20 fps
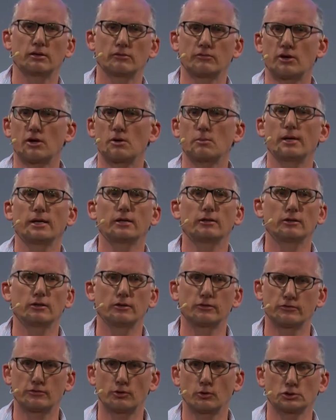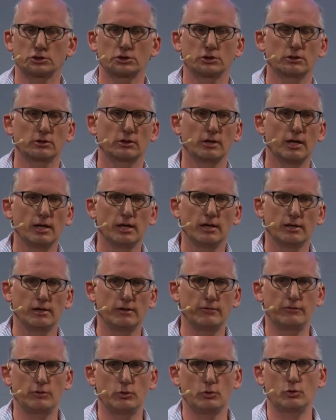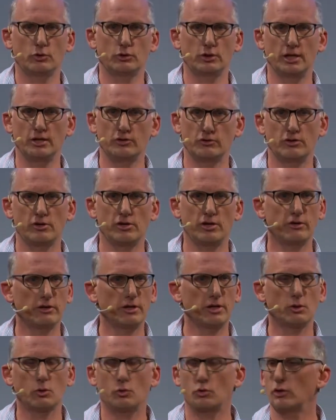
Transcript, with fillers: environmental, social. If you're good at engineering